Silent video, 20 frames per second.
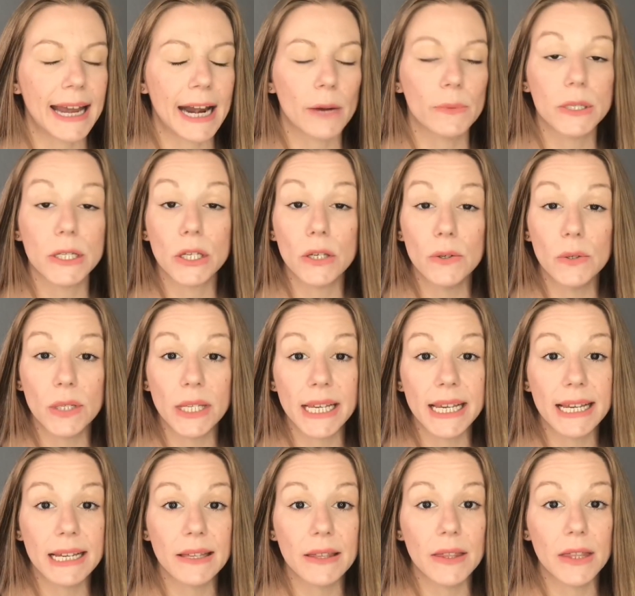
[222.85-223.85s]
and I was
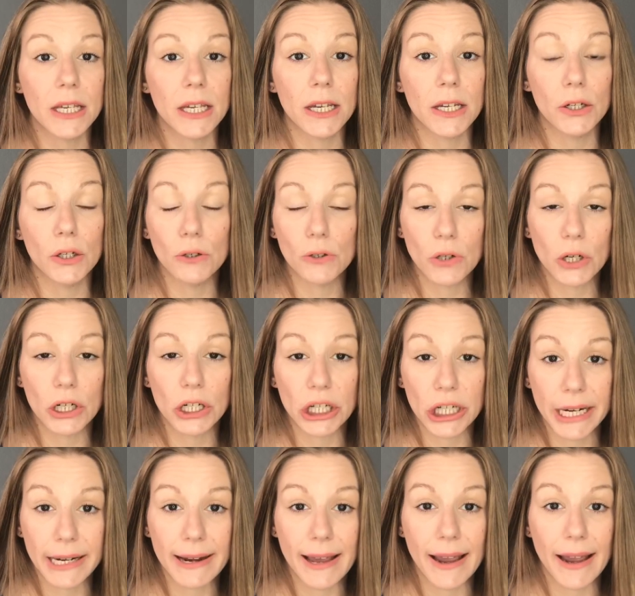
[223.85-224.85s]
using the
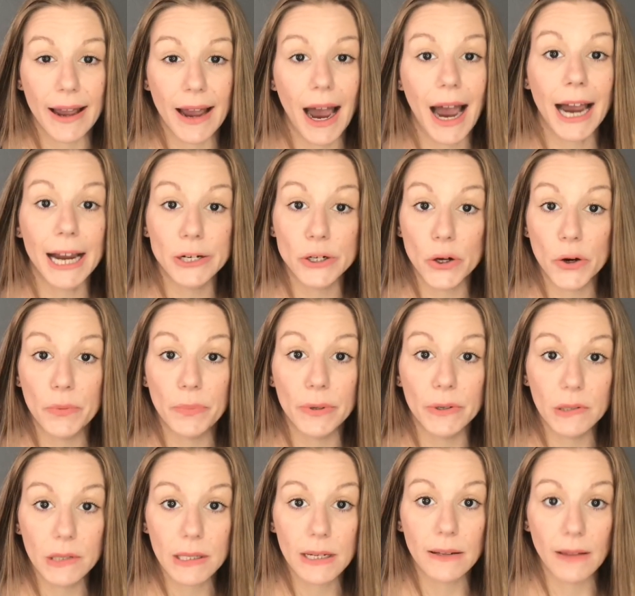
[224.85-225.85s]
Neutrogena Hydro
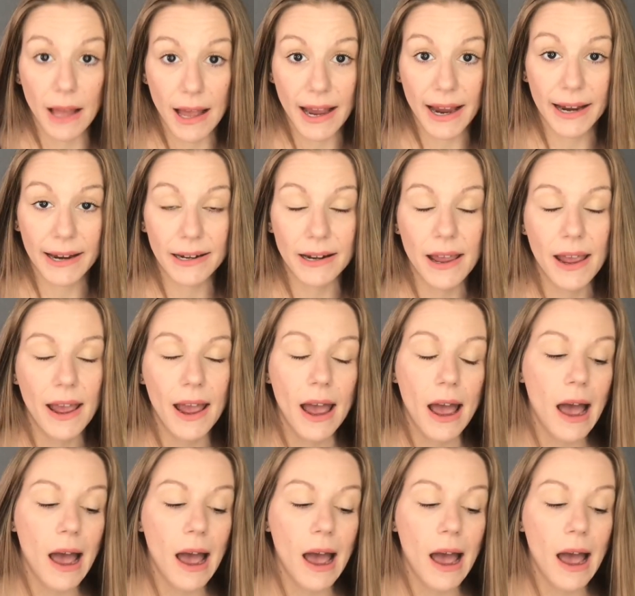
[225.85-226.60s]
Boost line,